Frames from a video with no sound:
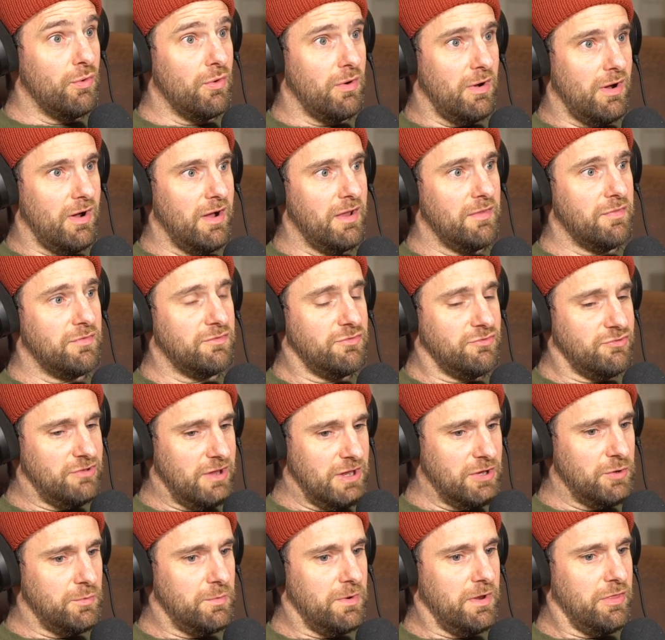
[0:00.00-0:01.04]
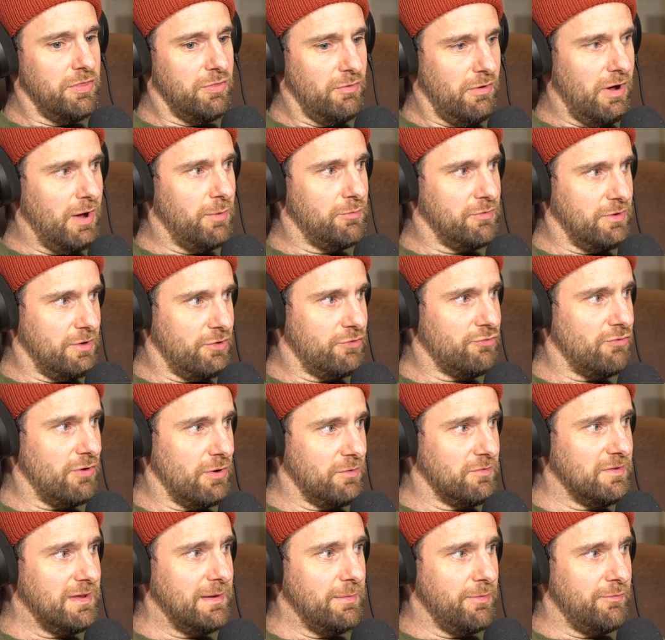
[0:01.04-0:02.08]
I genuinely thought I was going to
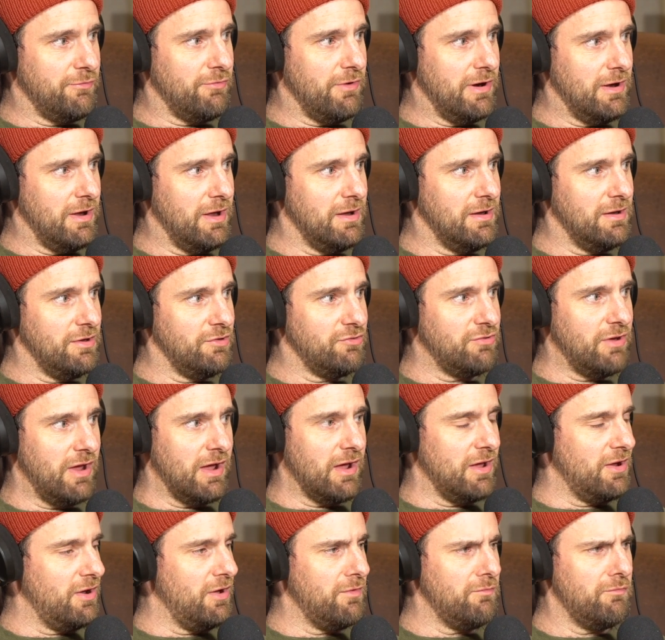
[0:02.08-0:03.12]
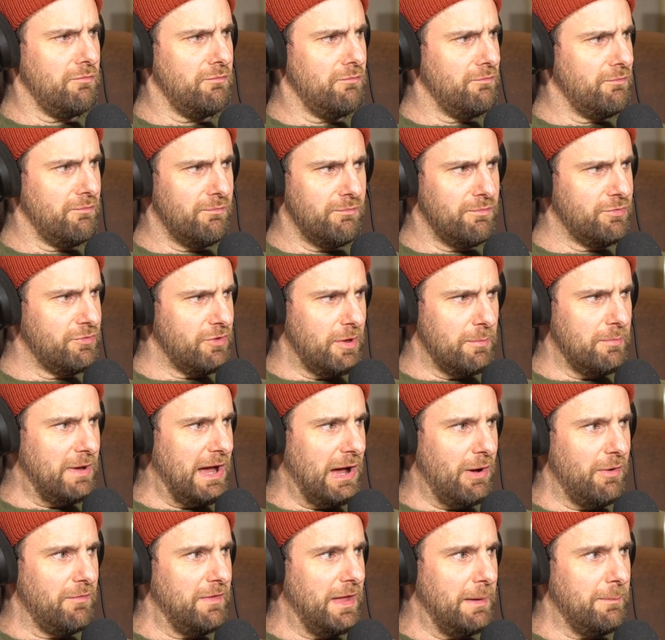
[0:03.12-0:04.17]
struggle to keep the front end in check, and I've
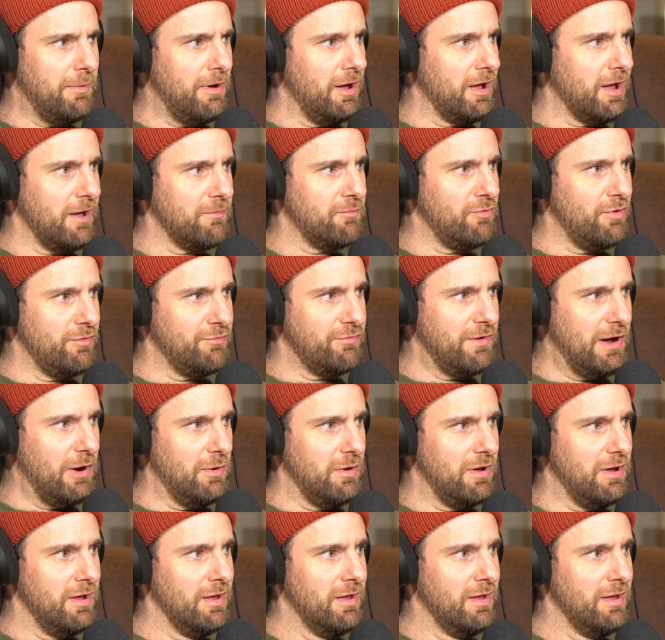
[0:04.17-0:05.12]
somehow on that bike I've not felt it.